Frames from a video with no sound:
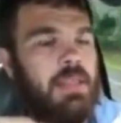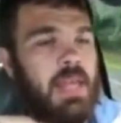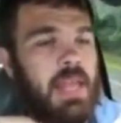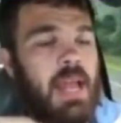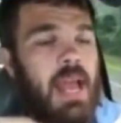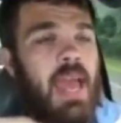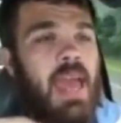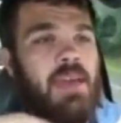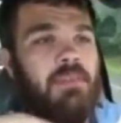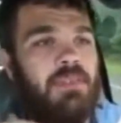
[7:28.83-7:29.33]

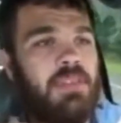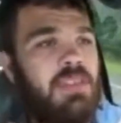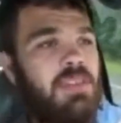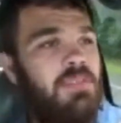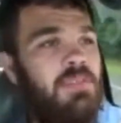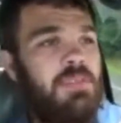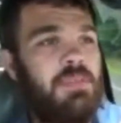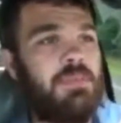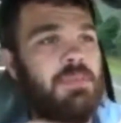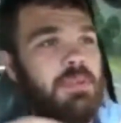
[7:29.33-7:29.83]
that I haven't
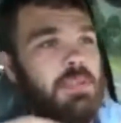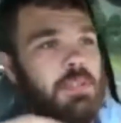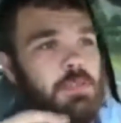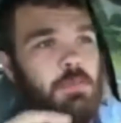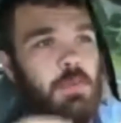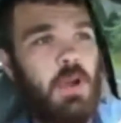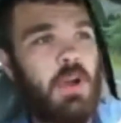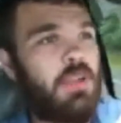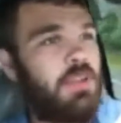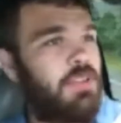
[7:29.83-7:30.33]
even
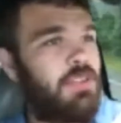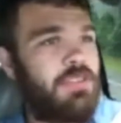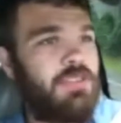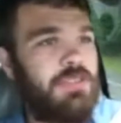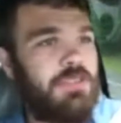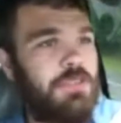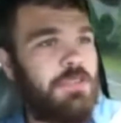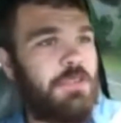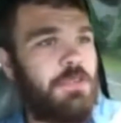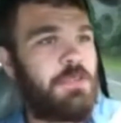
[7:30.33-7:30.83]
responded
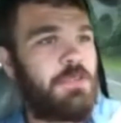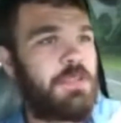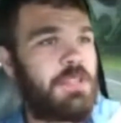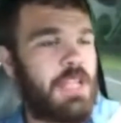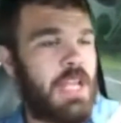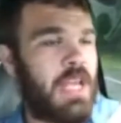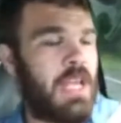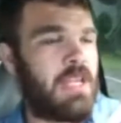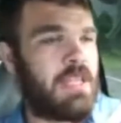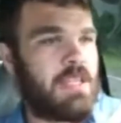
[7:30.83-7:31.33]

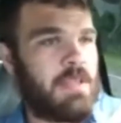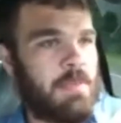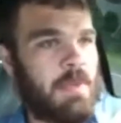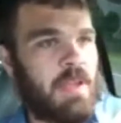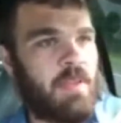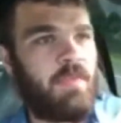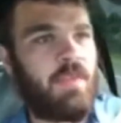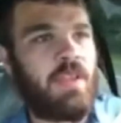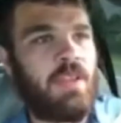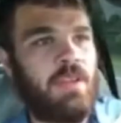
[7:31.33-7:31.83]
to
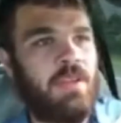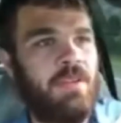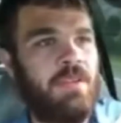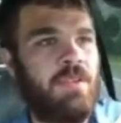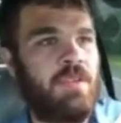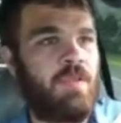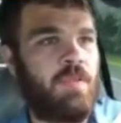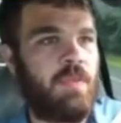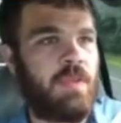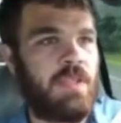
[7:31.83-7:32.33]
make
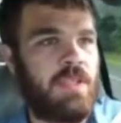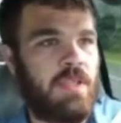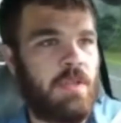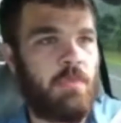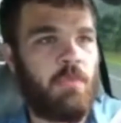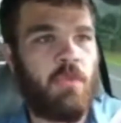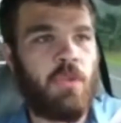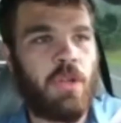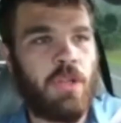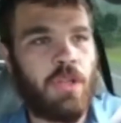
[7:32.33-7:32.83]
videos with
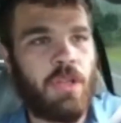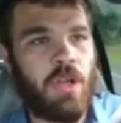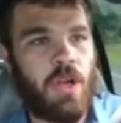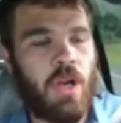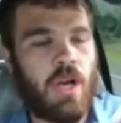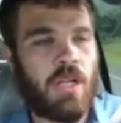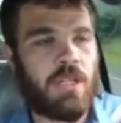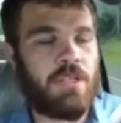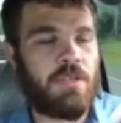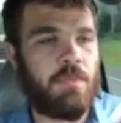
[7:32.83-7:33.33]
some really
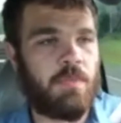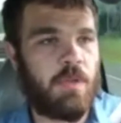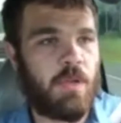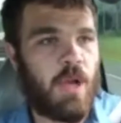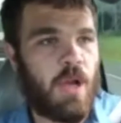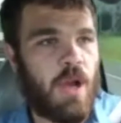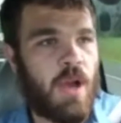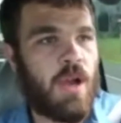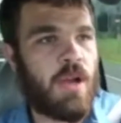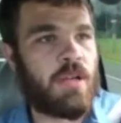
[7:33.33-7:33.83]
awesome
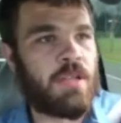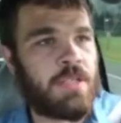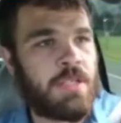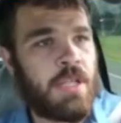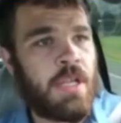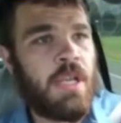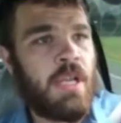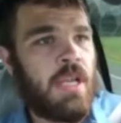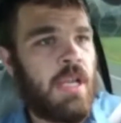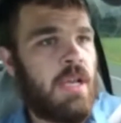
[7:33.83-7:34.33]
cars,
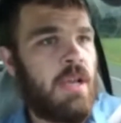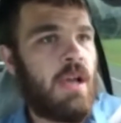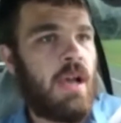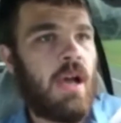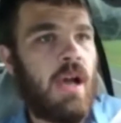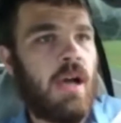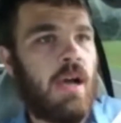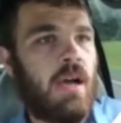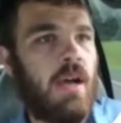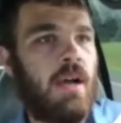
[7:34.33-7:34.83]

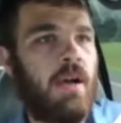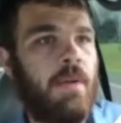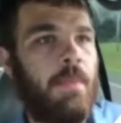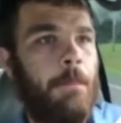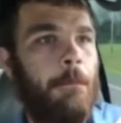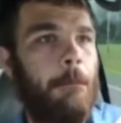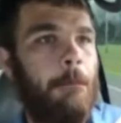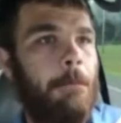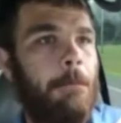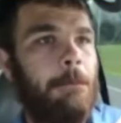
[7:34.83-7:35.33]

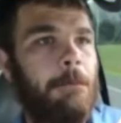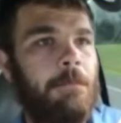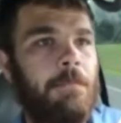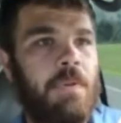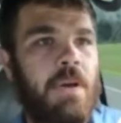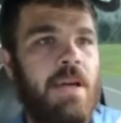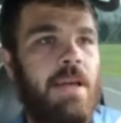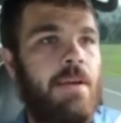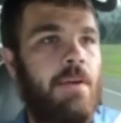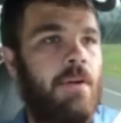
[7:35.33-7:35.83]
but
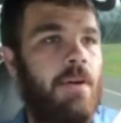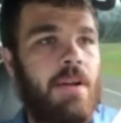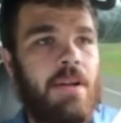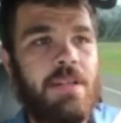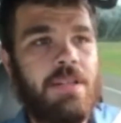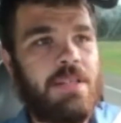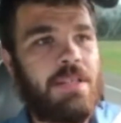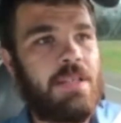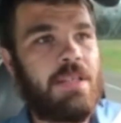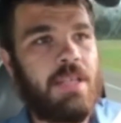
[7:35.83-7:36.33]

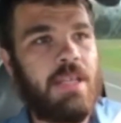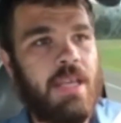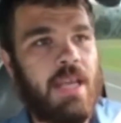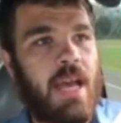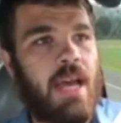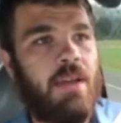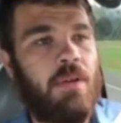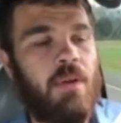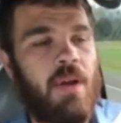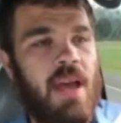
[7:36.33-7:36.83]
honestly, I
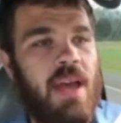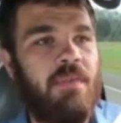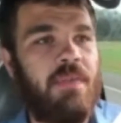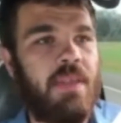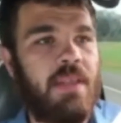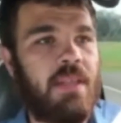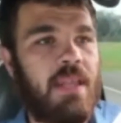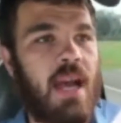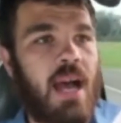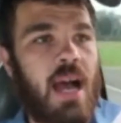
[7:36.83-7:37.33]
don't have the
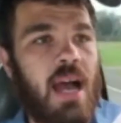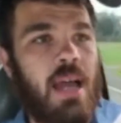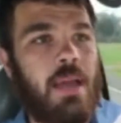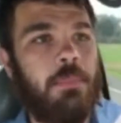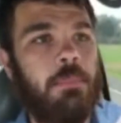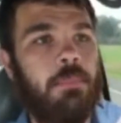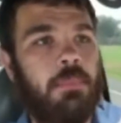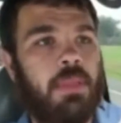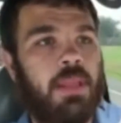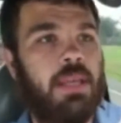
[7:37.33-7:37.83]

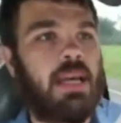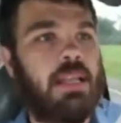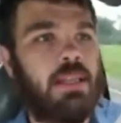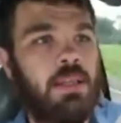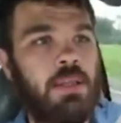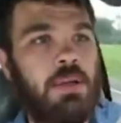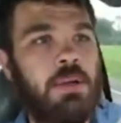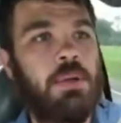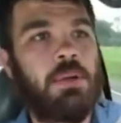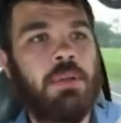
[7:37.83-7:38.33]
time. Like, I
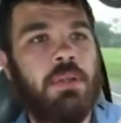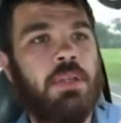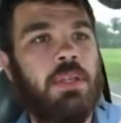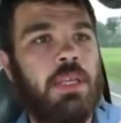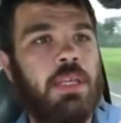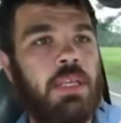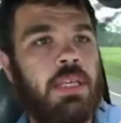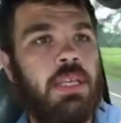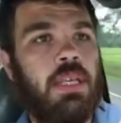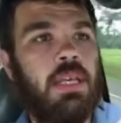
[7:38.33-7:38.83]

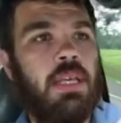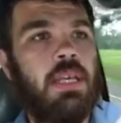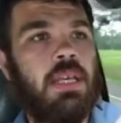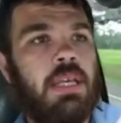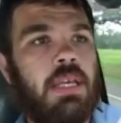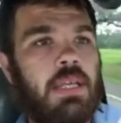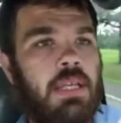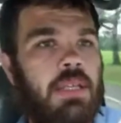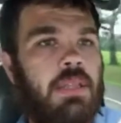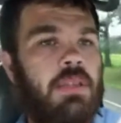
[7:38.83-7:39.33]
literally,
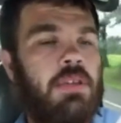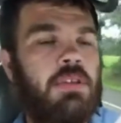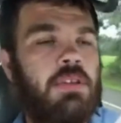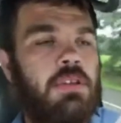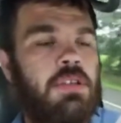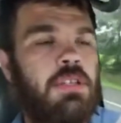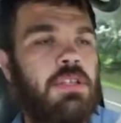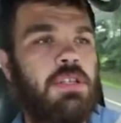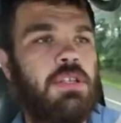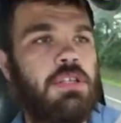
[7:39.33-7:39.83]
there
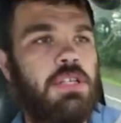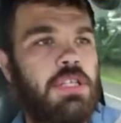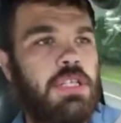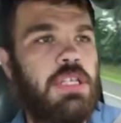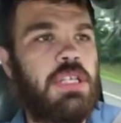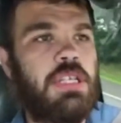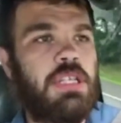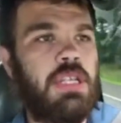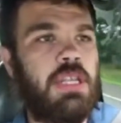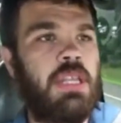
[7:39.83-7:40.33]
just
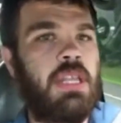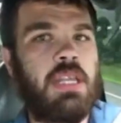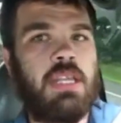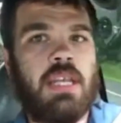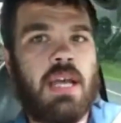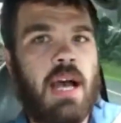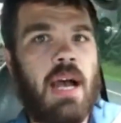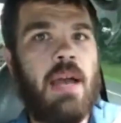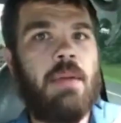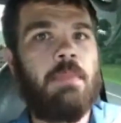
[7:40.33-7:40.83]
isn't the
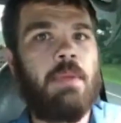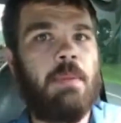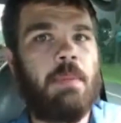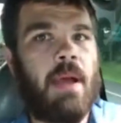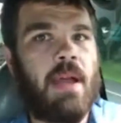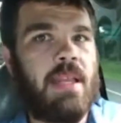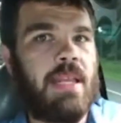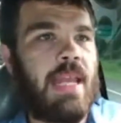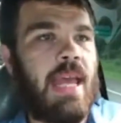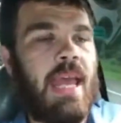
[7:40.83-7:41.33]
time in my
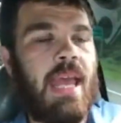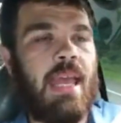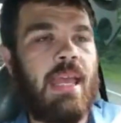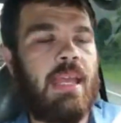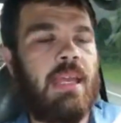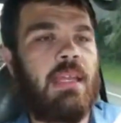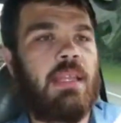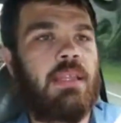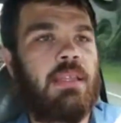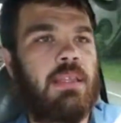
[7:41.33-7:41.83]
day
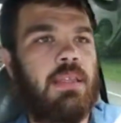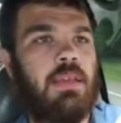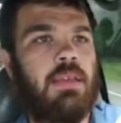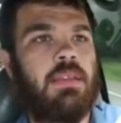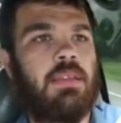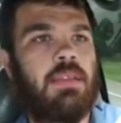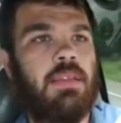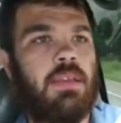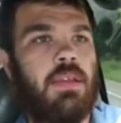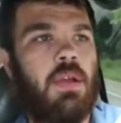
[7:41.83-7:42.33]

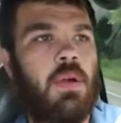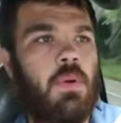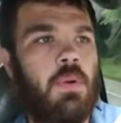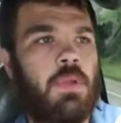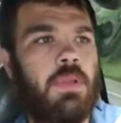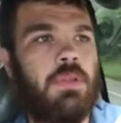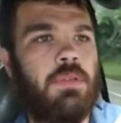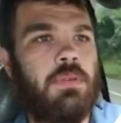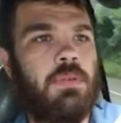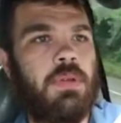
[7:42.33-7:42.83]
to go and
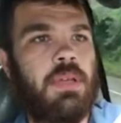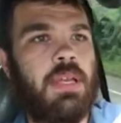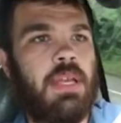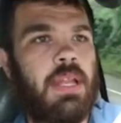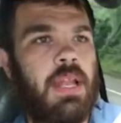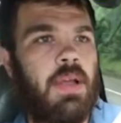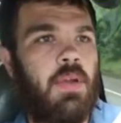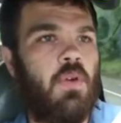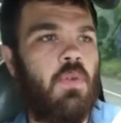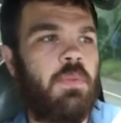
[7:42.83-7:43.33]
do it, and I
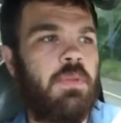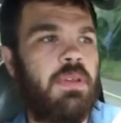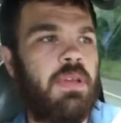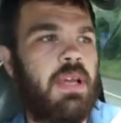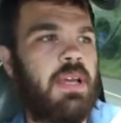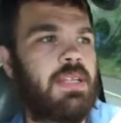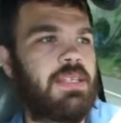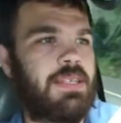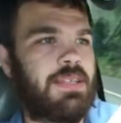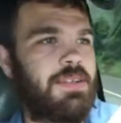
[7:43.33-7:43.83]
hope you
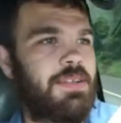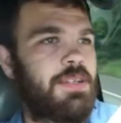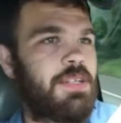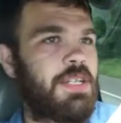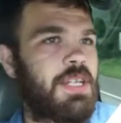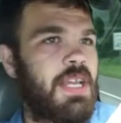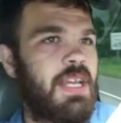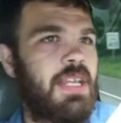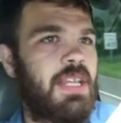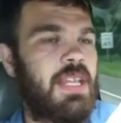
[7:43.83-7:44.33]
guys
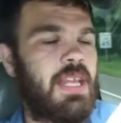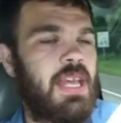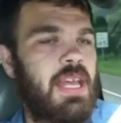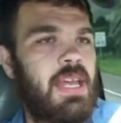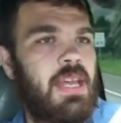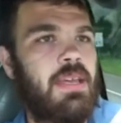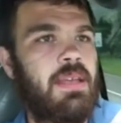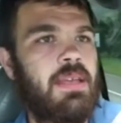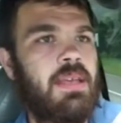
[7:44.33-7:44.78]
understand that.